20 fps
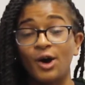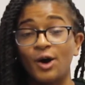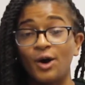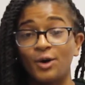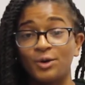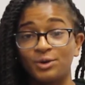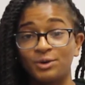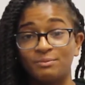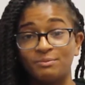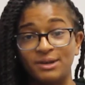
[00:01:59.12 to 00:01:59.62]

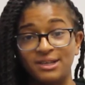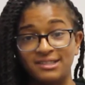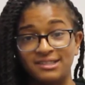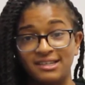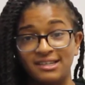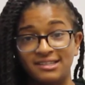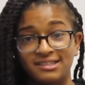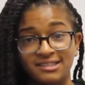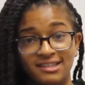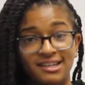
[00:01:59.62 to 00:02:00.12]
own a
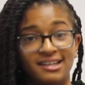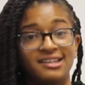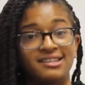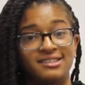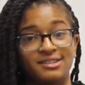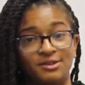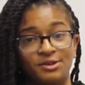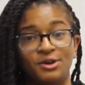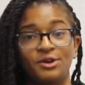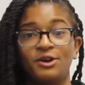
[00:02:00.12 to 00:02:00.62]
business and
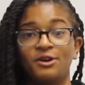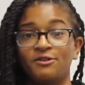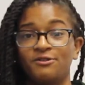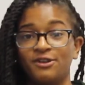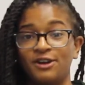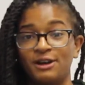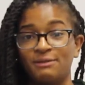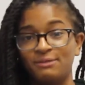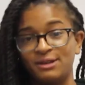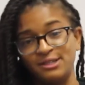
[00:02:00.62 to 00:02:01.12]
is a
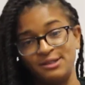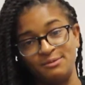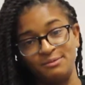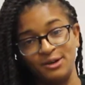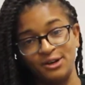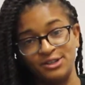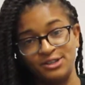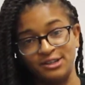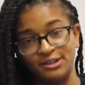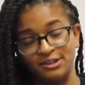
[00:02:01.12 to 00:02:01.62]
very busy
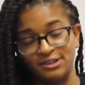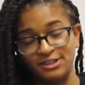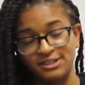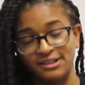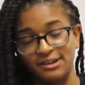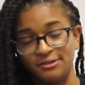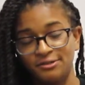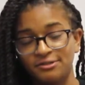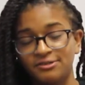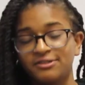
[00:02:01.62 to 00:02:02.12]
person
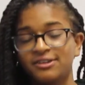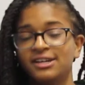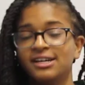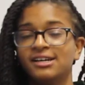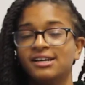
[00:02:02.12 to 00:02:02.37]
herself.